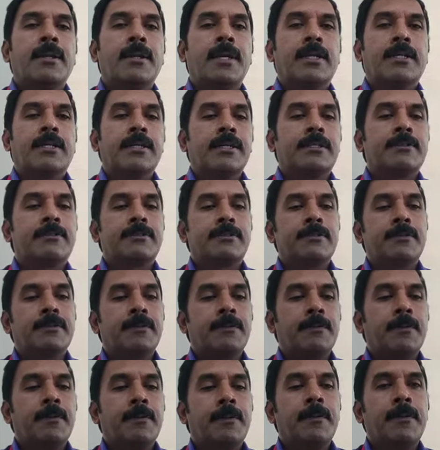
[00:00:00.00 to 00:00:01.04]
techniques.
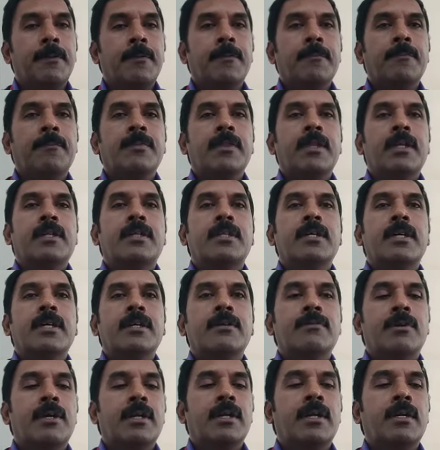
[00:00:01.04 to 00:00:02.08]
The
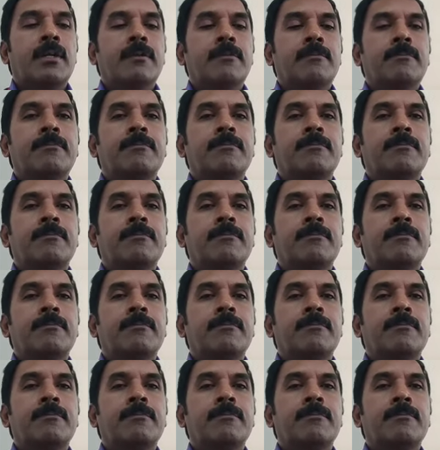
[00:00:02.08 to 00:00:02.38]
third one